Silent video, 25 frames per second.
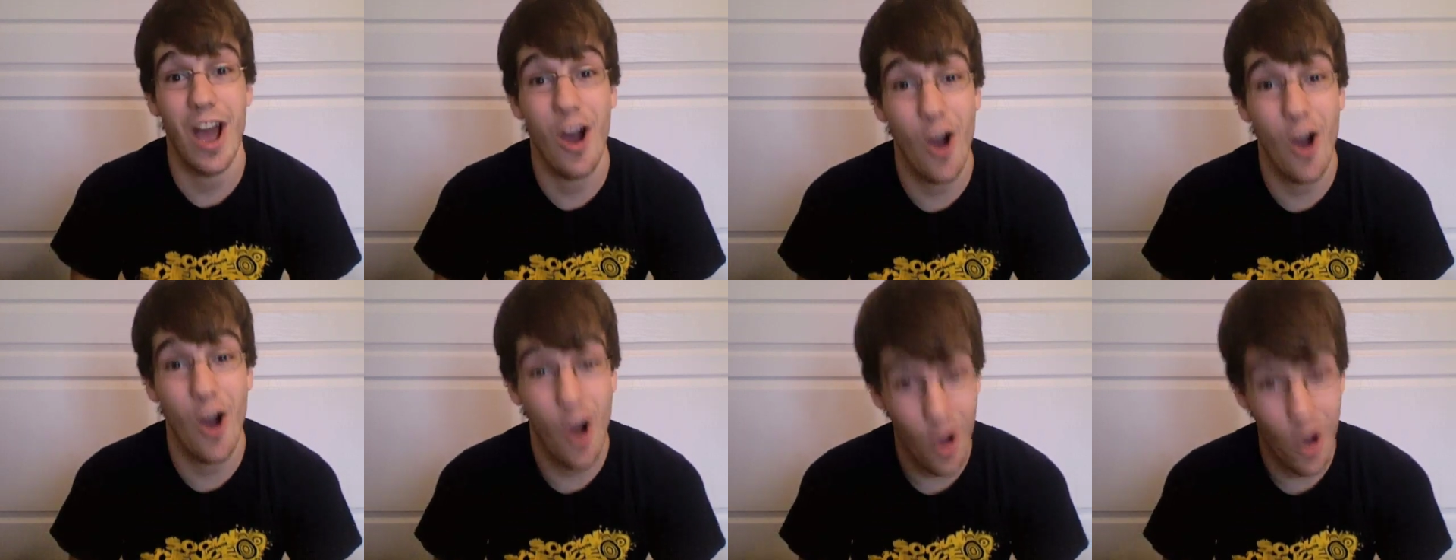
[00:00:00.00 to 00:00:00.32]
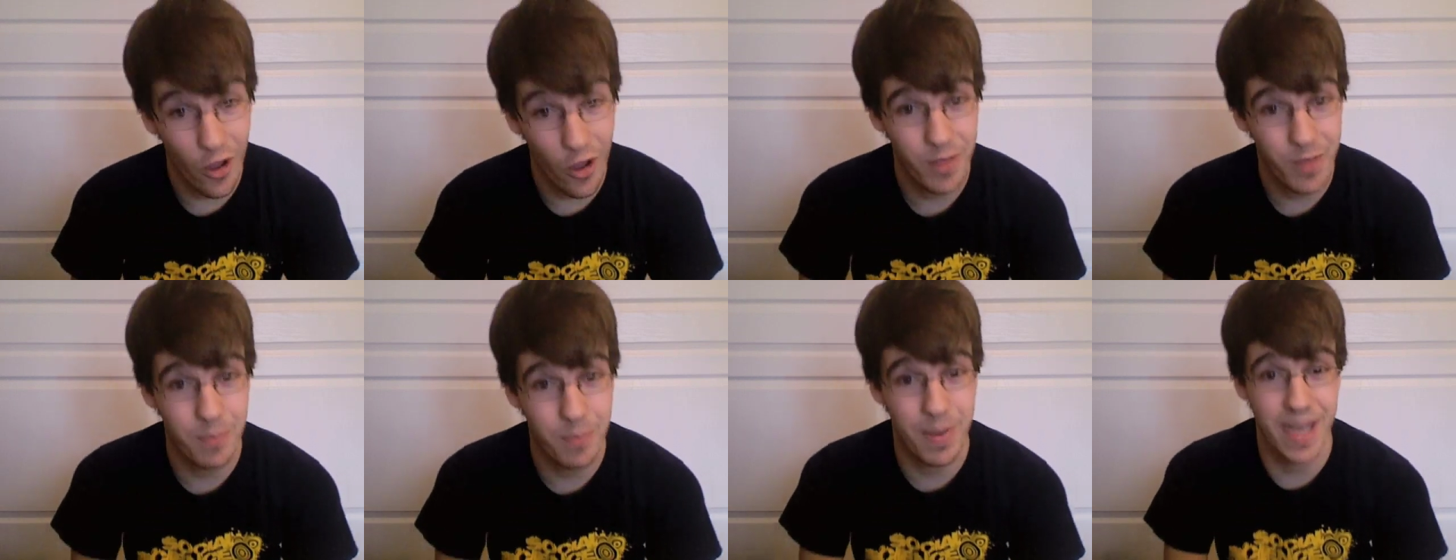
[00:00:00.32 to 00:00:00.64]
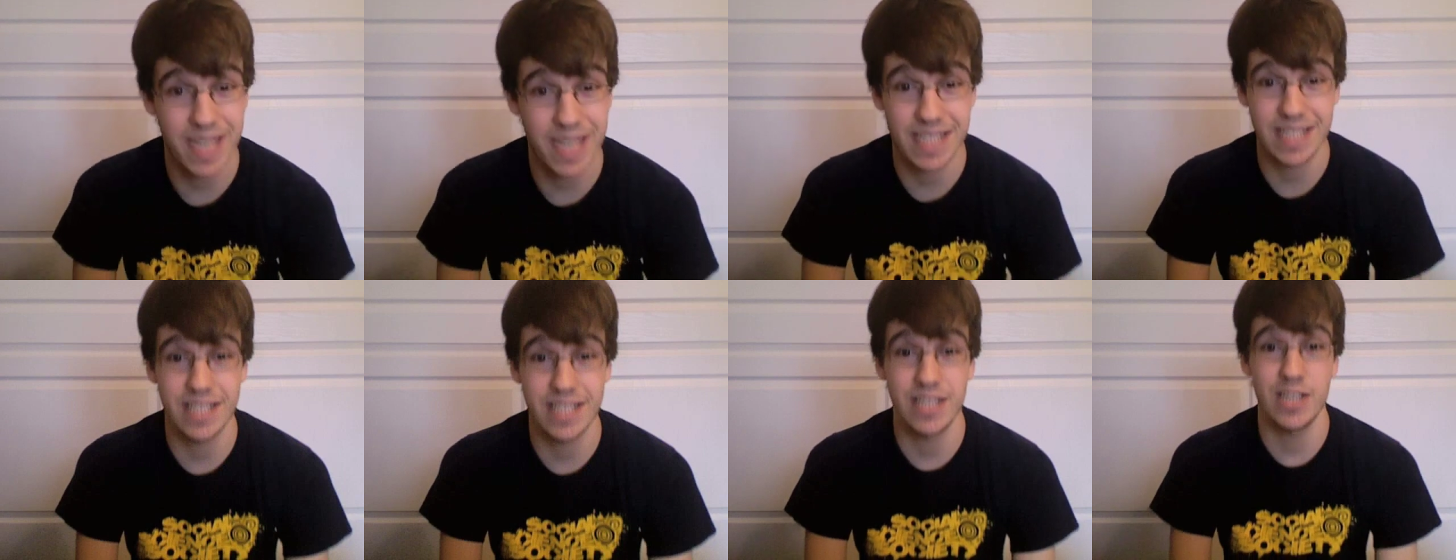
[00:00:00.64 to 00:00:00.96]
all the
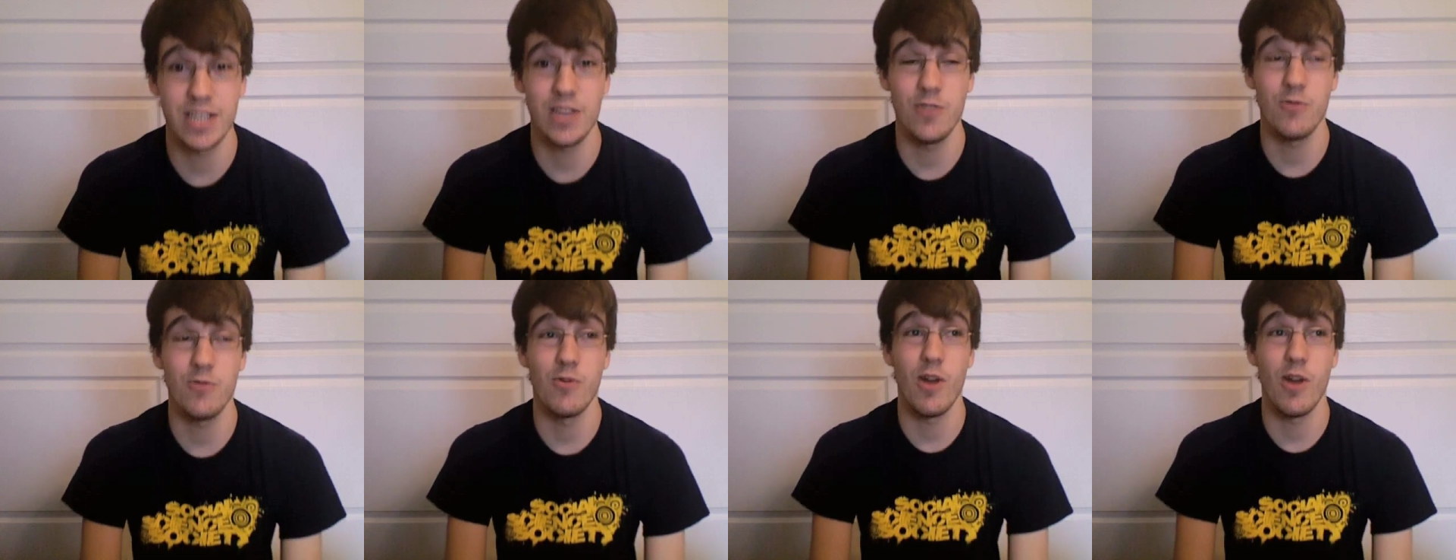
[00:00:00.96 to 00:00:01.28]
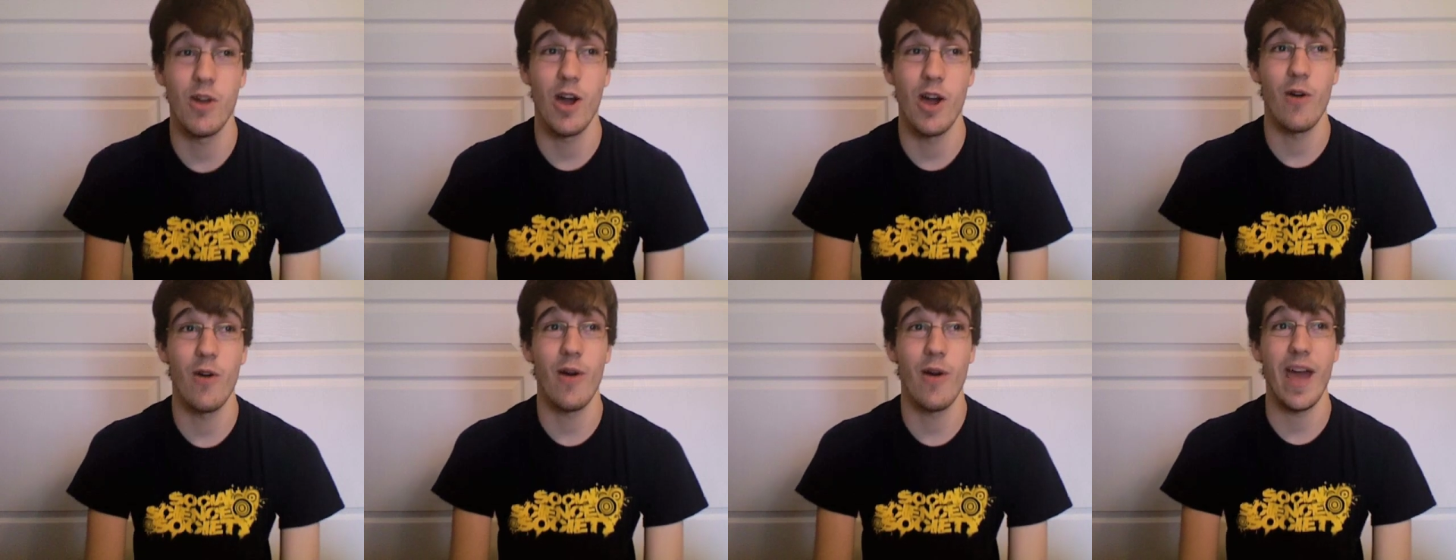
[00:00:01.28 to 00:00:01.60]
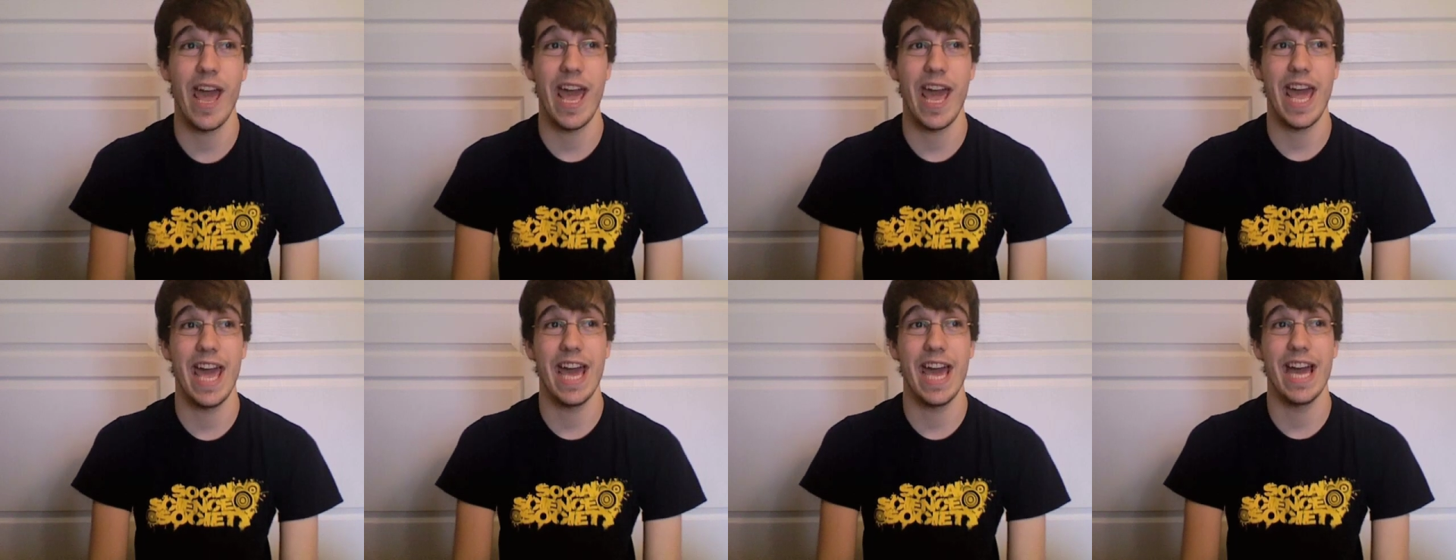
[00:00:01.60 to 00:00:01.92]
best to you, Ro,
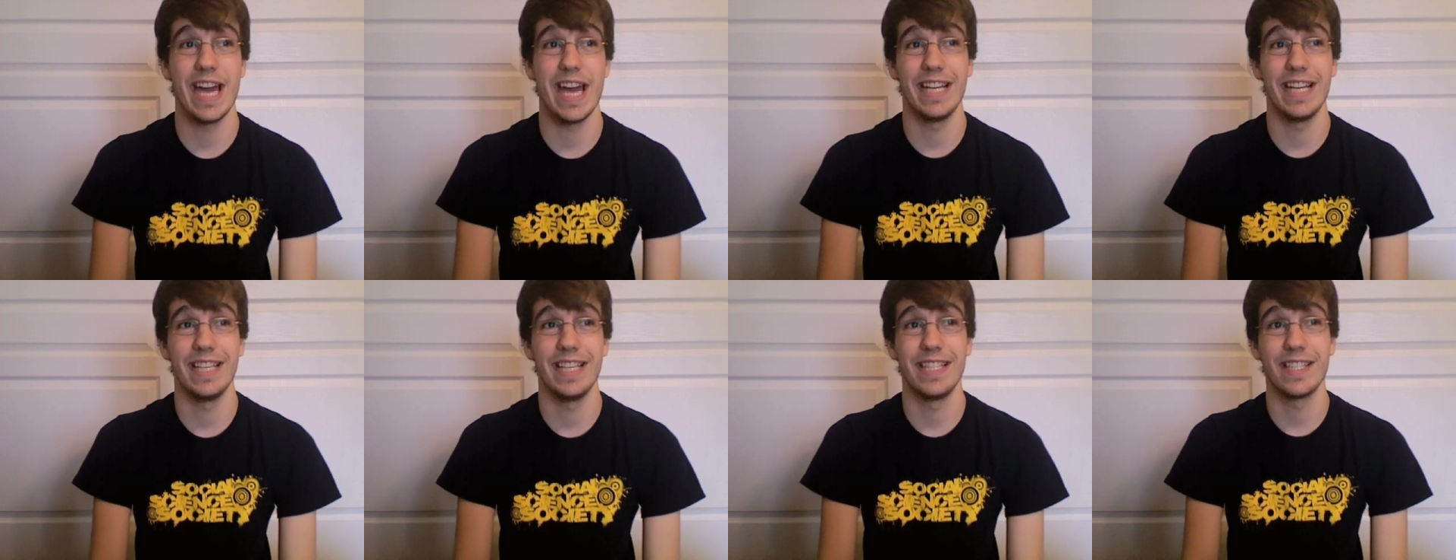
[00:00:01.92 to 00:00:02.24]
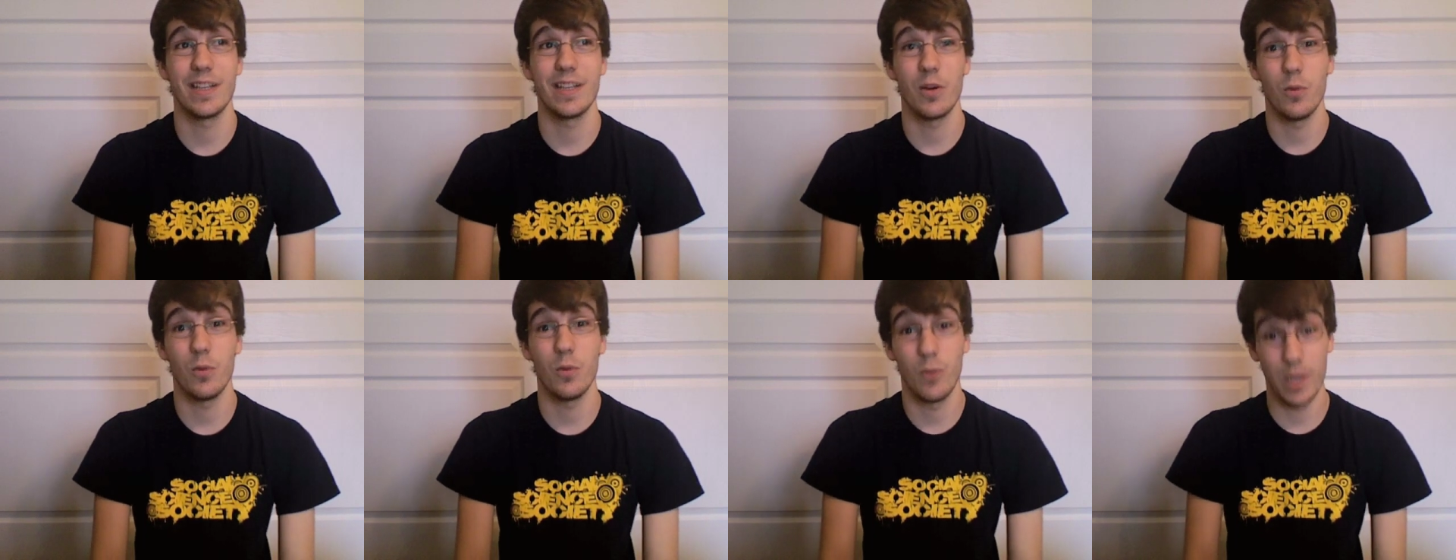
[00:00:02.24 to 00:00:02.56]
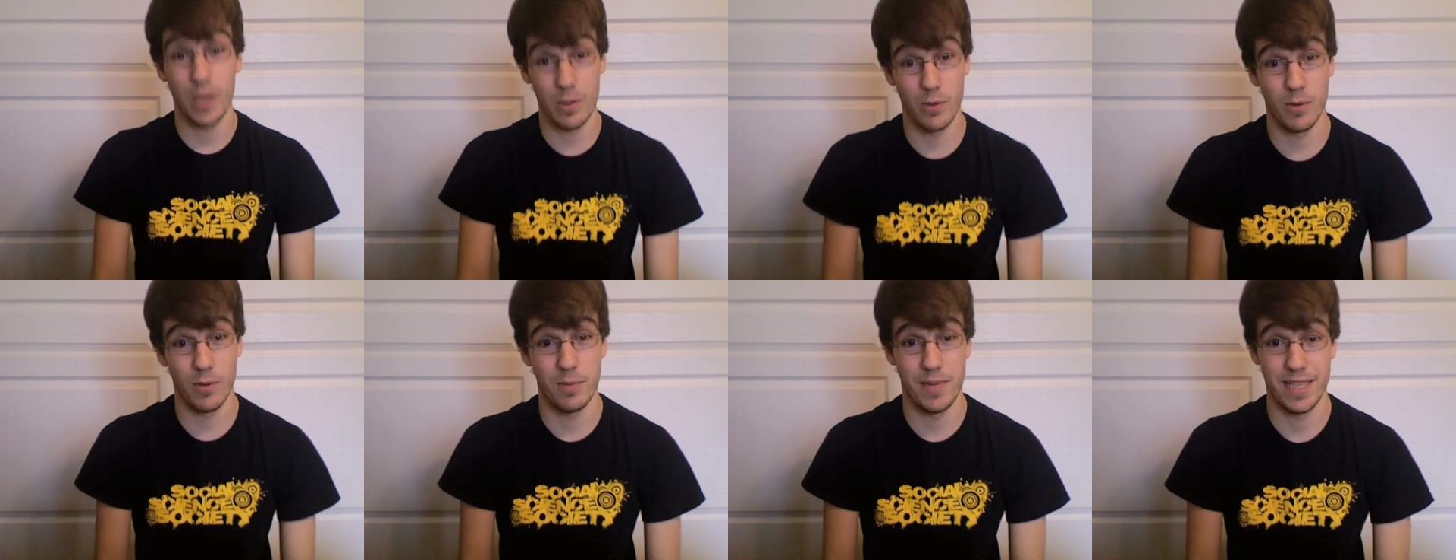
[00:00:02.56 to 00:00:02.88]
and
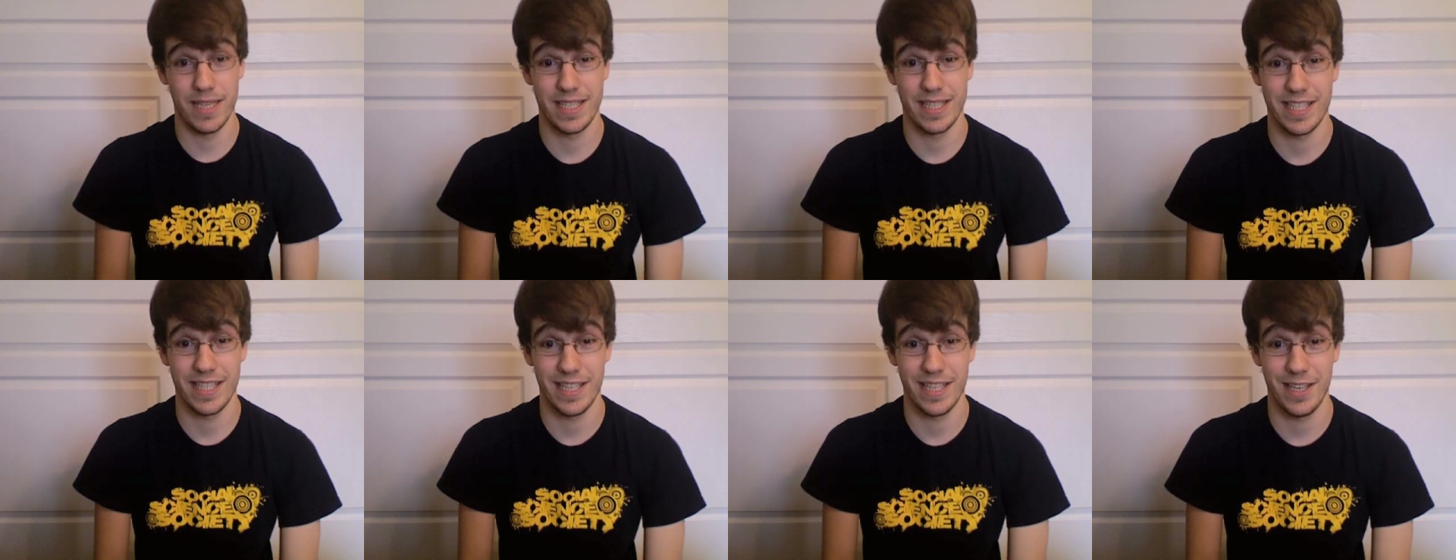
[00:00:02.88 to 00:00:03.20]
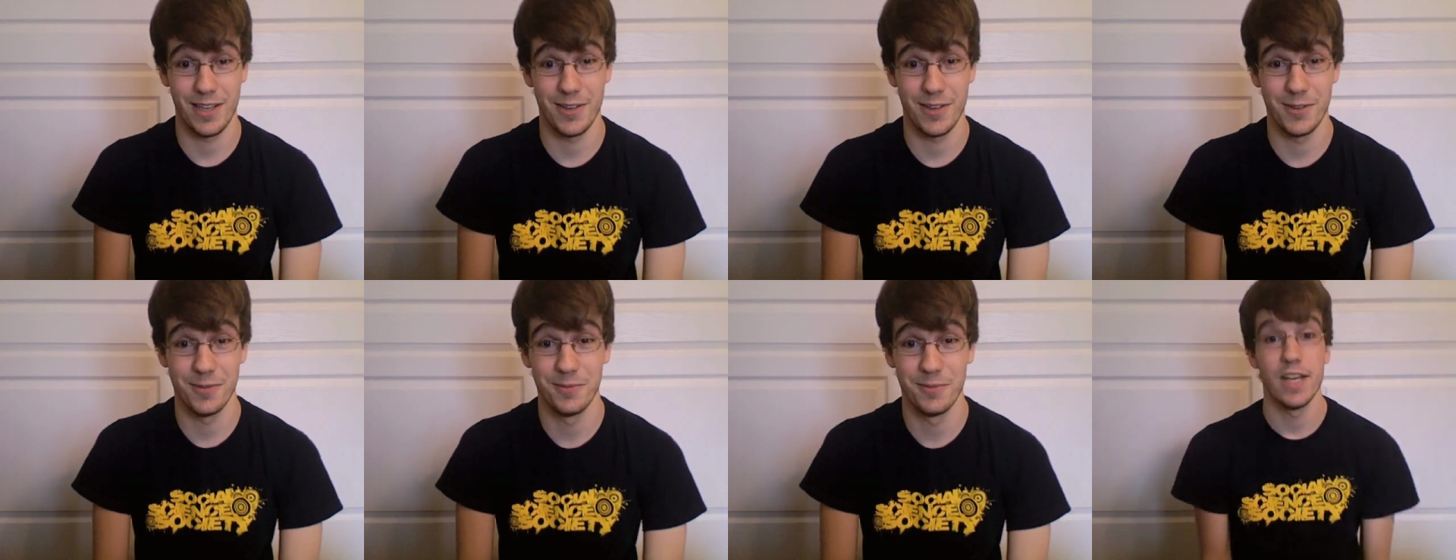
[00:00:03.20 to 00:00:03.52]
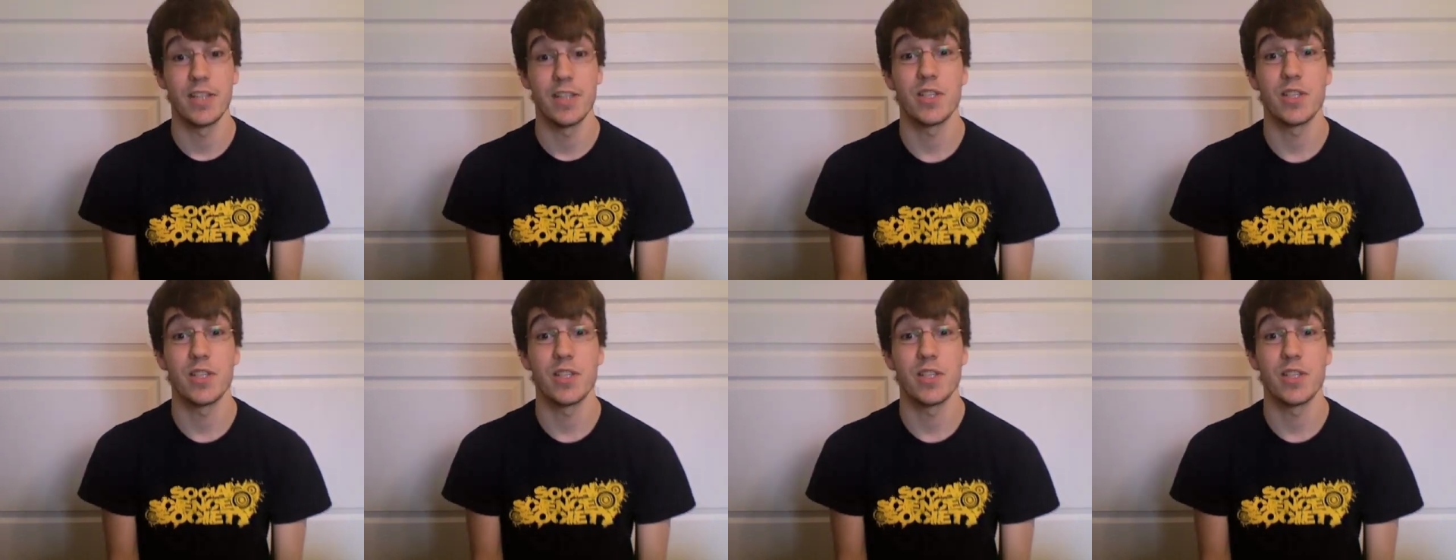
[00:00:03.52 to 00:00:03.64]
we will miss you.